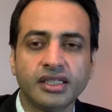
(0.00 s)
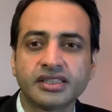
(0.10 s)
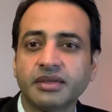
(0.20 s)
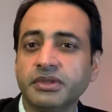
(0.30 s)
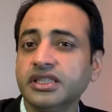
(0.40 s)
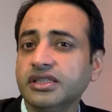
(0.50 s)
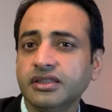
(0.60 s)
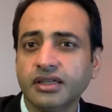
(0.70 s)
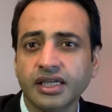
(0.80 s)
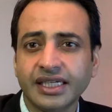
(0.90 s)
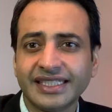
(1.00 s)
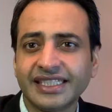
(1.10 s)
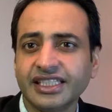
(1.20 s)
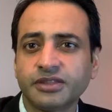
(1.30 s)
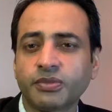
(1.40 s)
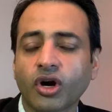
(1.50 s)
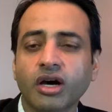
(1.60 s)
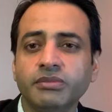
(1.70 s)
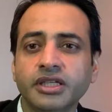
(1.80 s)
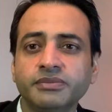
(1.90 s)
some other teeth
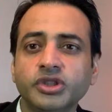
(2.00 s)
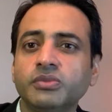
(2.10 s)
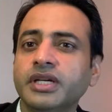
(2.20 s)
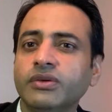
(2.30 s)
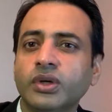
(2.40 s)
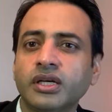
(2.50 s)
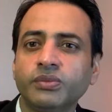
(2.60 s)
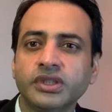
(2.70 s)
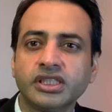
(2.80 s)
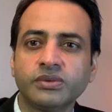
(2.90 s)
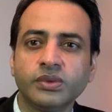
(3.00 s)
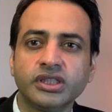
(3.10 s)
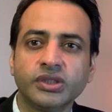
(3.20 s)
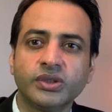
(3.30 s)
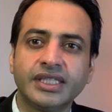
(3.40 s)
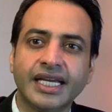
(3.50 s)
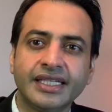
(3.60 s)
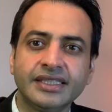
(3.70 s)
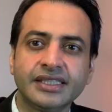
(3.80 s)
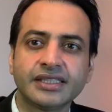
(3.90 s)
problem, you may want to visit with your
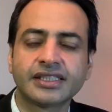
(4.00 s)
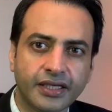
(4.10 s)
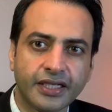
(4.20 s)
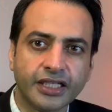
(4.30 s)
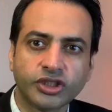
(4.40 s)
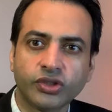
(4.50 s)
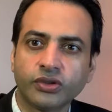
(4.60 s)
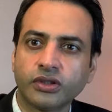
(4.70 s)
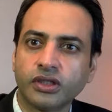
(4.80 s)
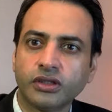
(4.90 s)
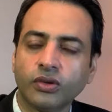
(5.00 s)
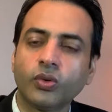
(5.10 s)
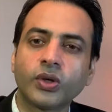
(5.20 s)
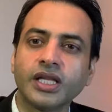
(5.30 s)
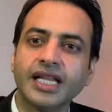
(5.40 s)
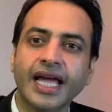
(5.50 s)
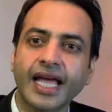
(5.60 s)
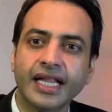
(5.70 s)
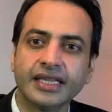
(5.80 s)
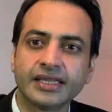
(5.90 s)
dentist and get your oral
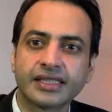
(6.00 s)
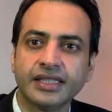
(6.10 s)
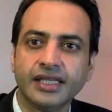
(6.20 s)
health